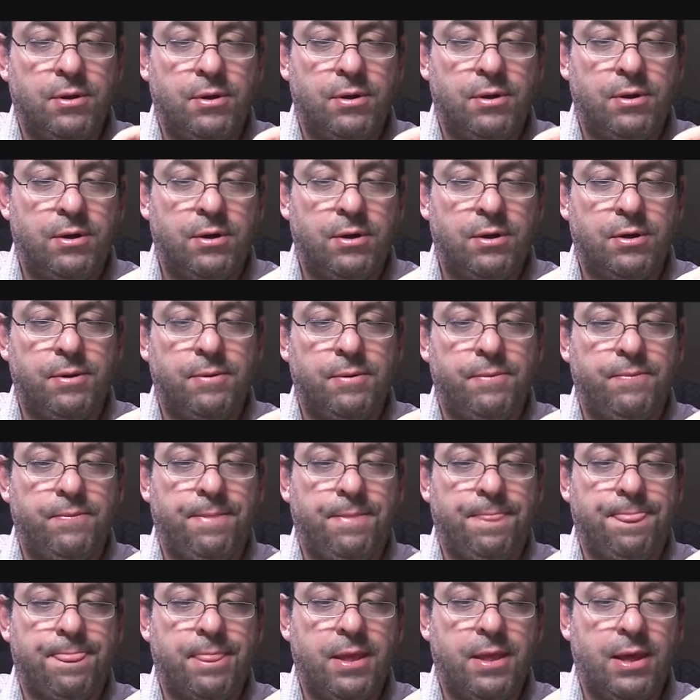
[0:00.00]

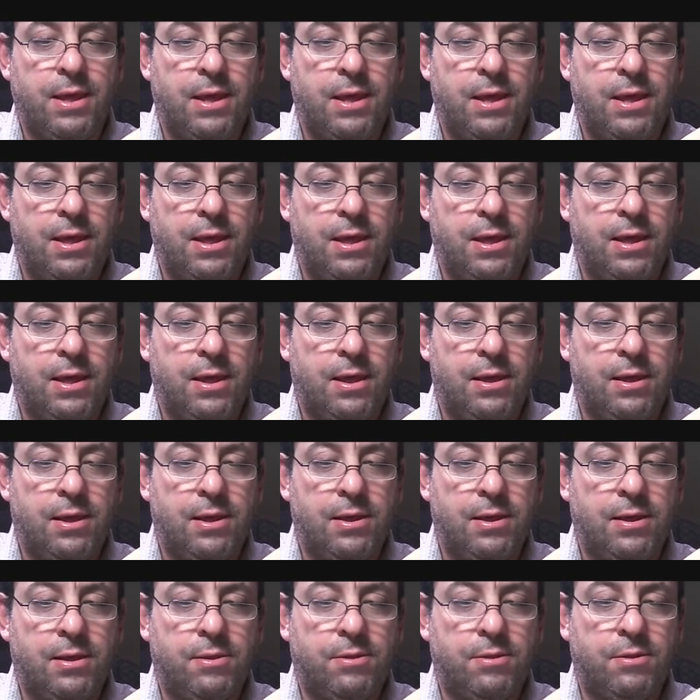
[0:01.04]

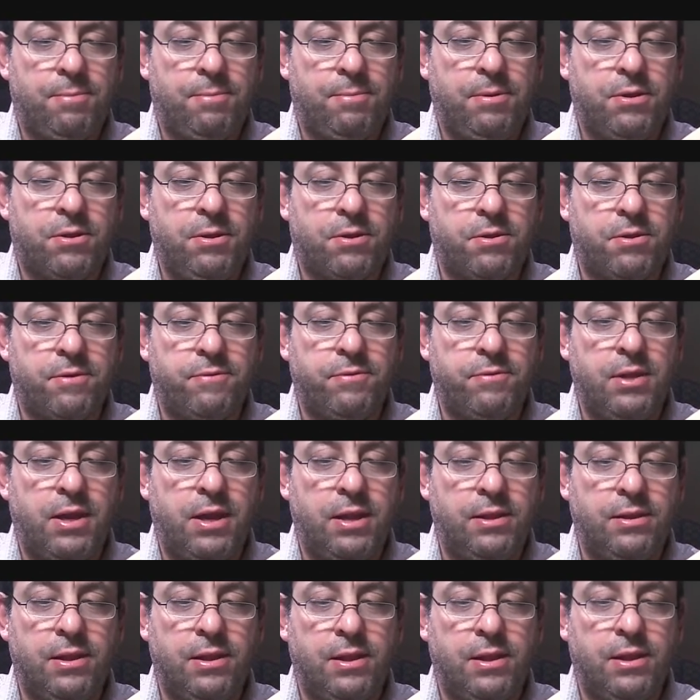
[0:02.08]
the pieces of
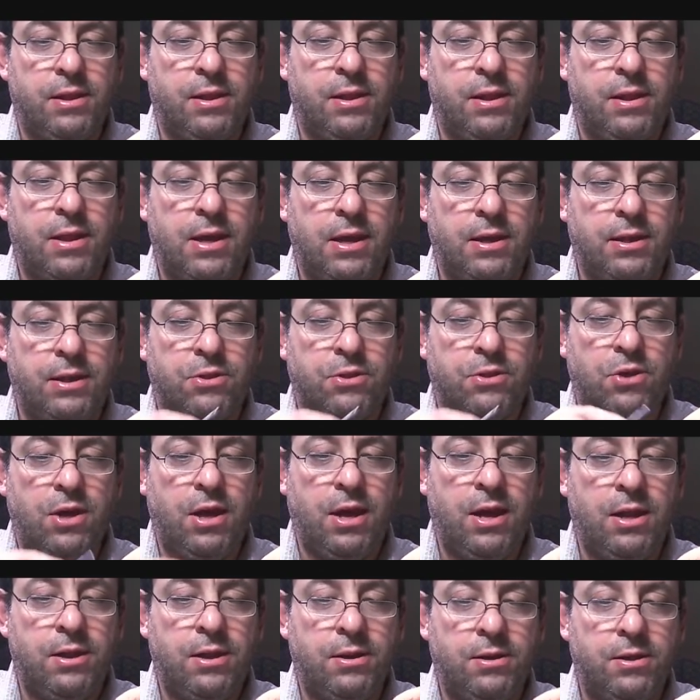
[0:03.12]
lead at each
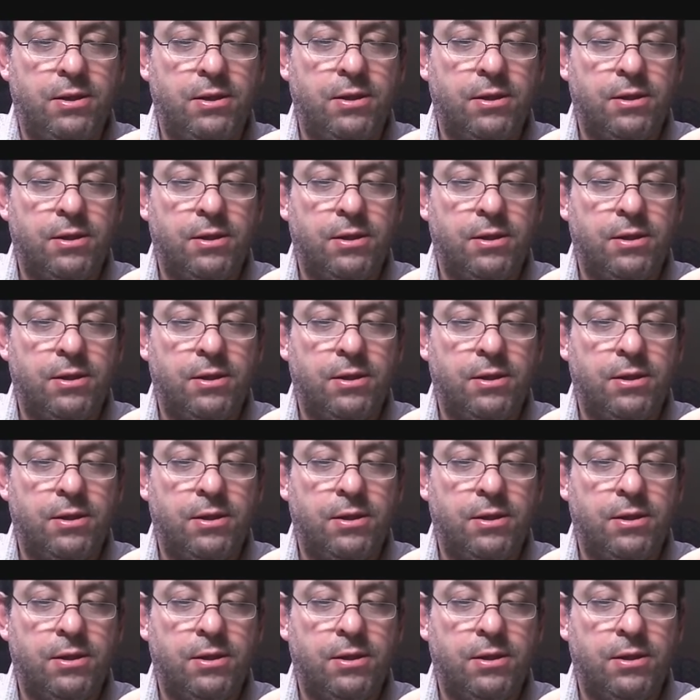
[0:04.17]
end.